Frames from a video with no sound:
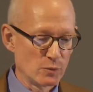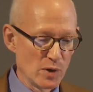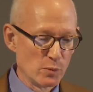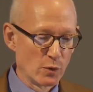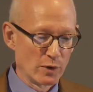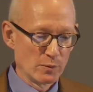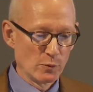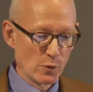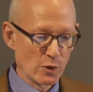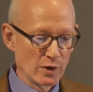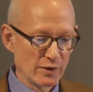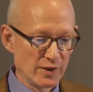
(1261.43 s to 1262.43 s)

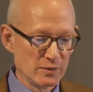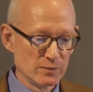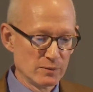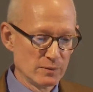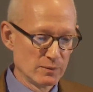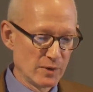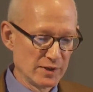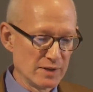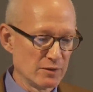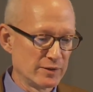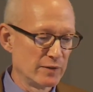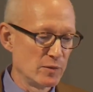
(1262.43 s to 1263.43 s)
more than one
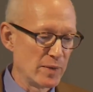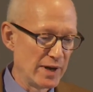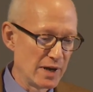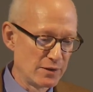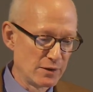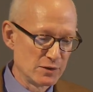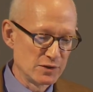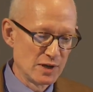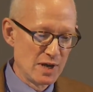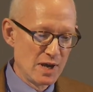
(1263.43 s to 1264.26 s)
level of giving by others.